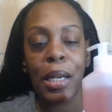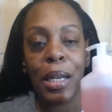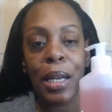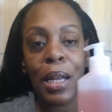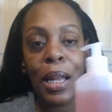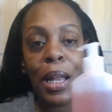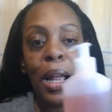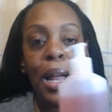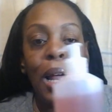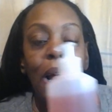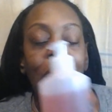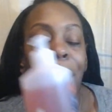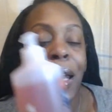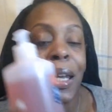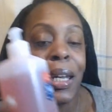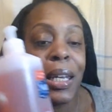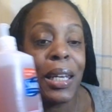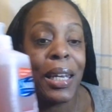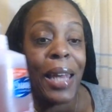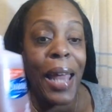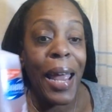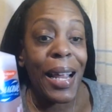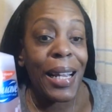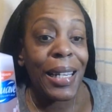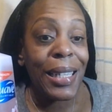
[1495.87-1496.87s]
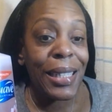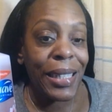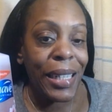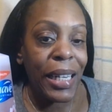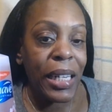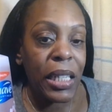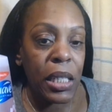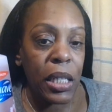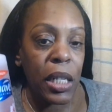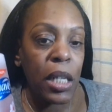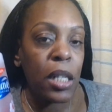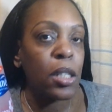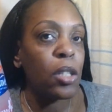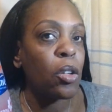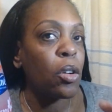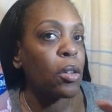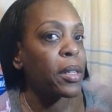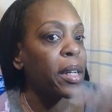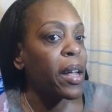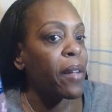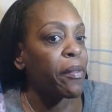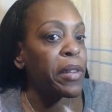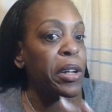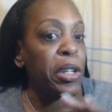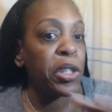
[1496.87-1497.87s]
light scented so definitely
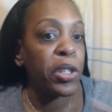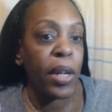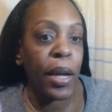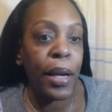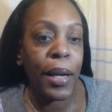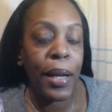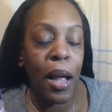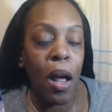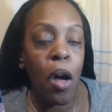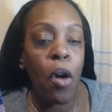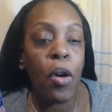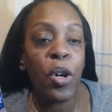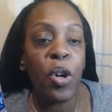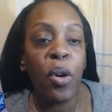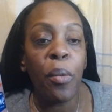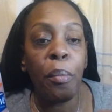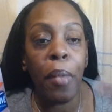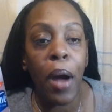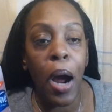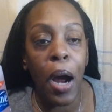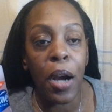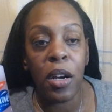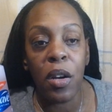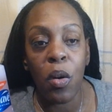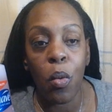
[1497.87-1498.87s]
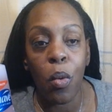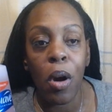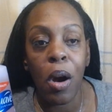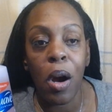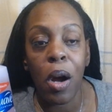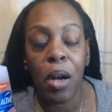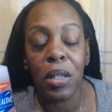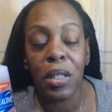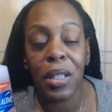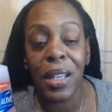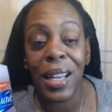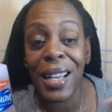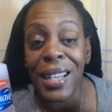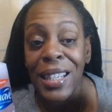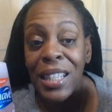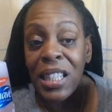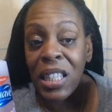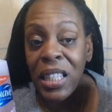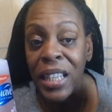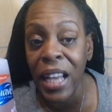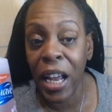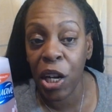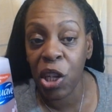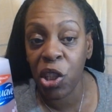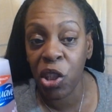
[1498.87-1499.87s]
check out your body wash section
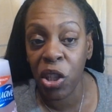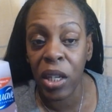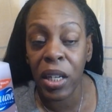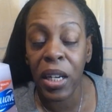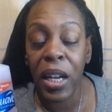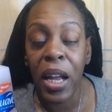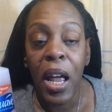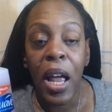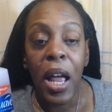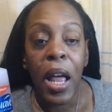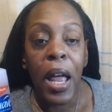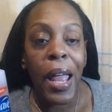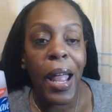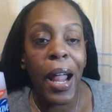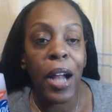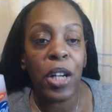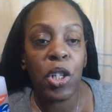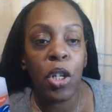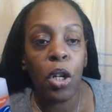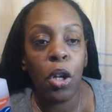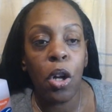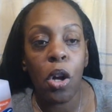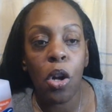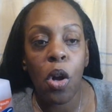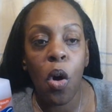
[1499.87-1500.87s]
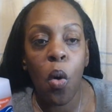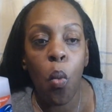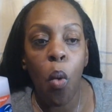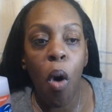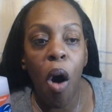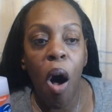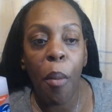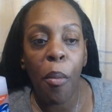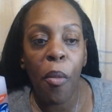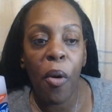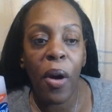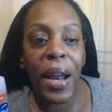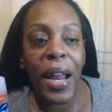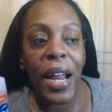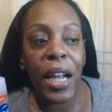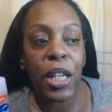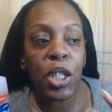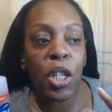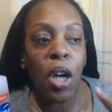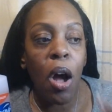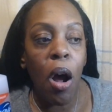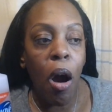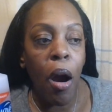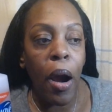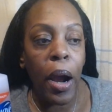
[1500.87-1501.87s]
at your local Walmart and
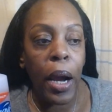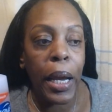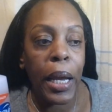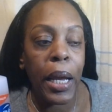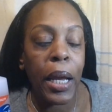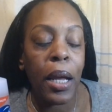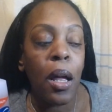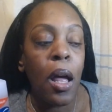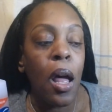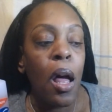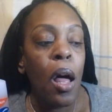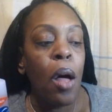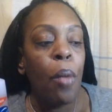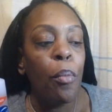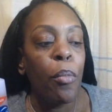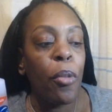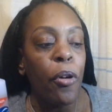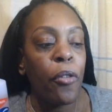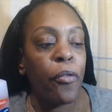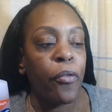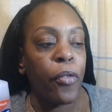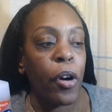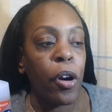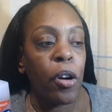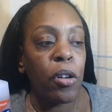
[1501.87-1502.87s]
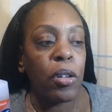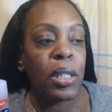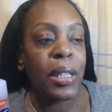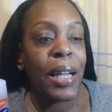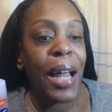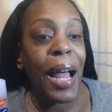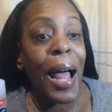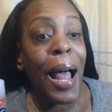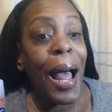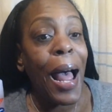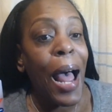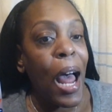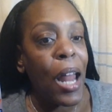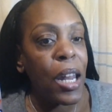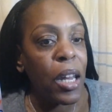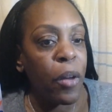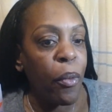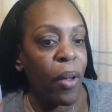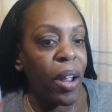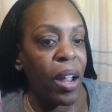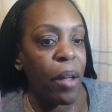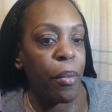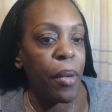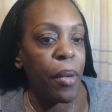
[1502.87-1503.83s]
Target but first I highly recommend that you would